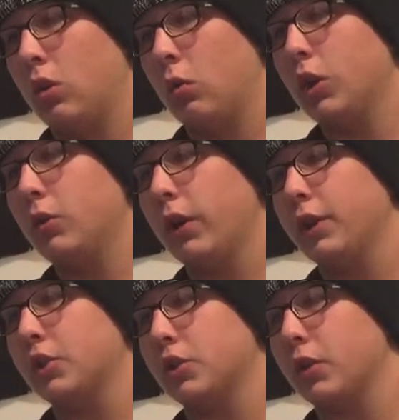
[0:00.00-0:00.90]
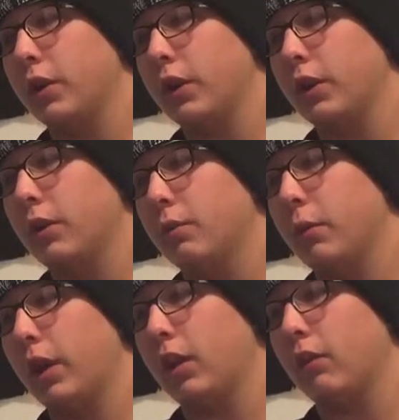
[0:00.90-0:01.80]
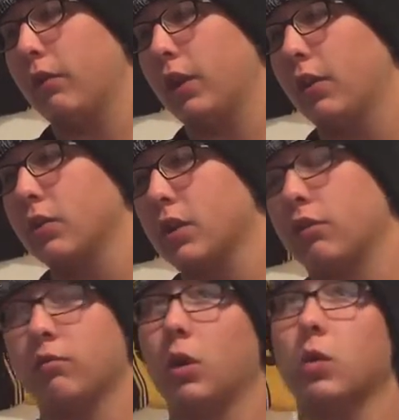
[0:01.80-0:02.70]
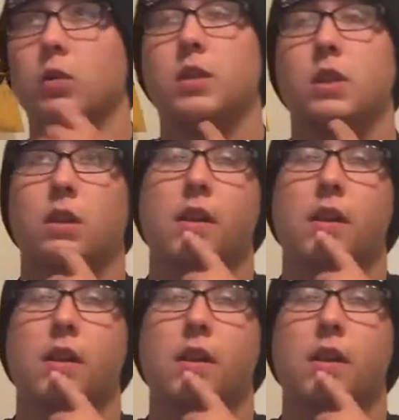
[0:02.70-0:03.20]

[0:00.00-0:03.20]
What do I enjoy making videos of most?